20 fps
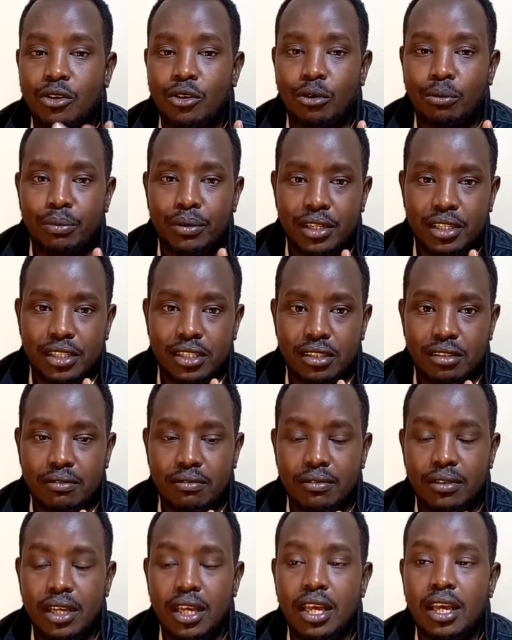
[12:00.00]

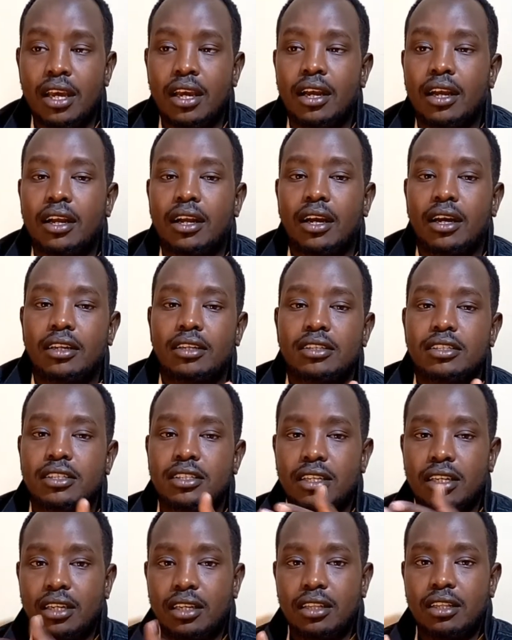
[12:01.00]
Cooperative, can
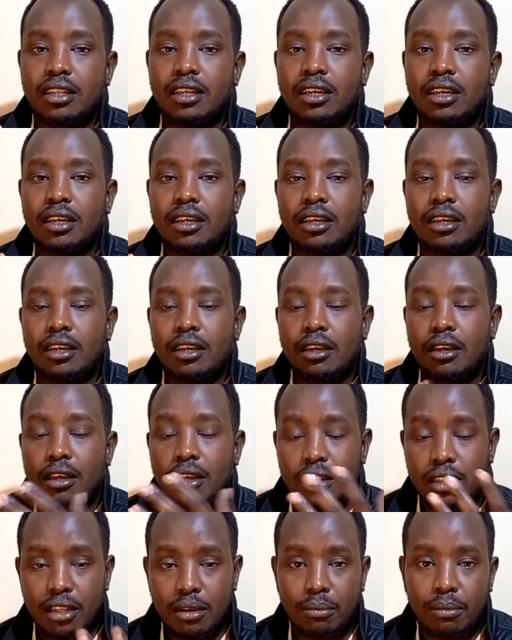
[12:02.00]
take
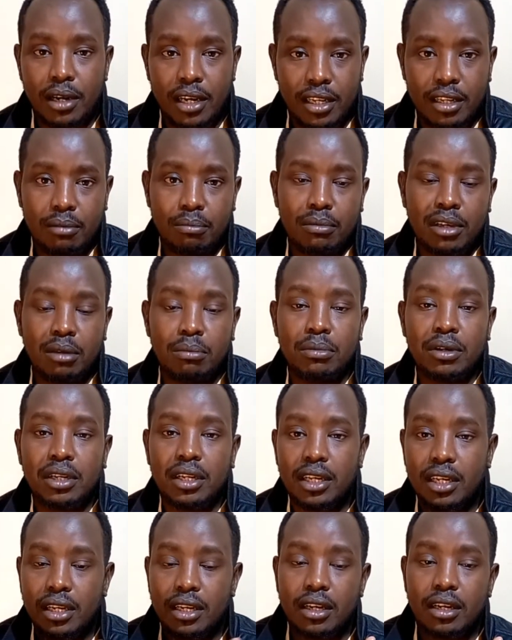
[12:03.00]
the money, maybe
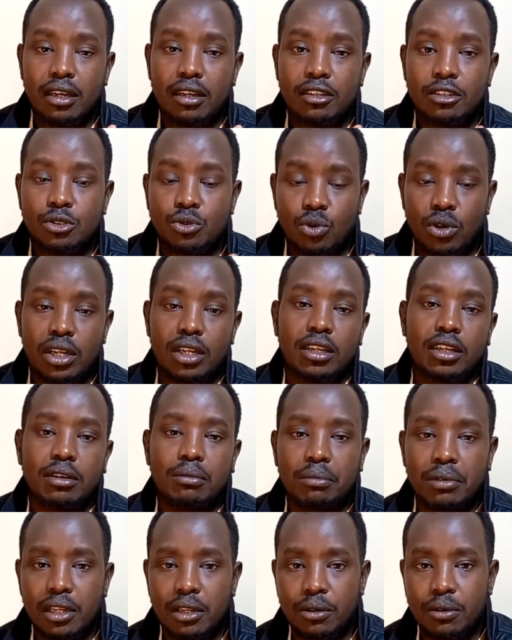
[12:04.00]
like 200
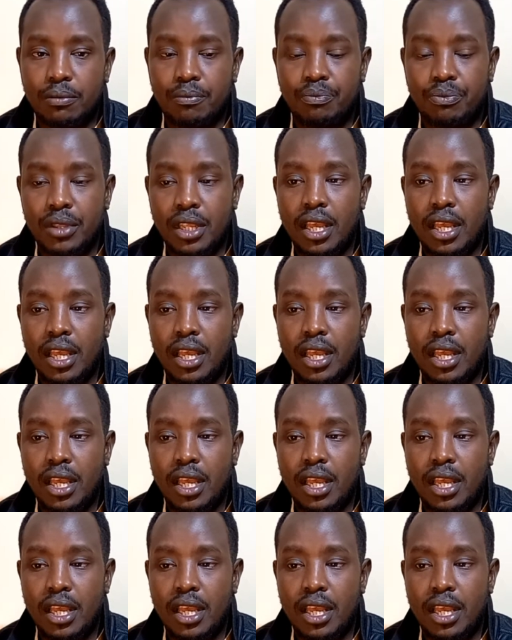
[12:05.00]
million,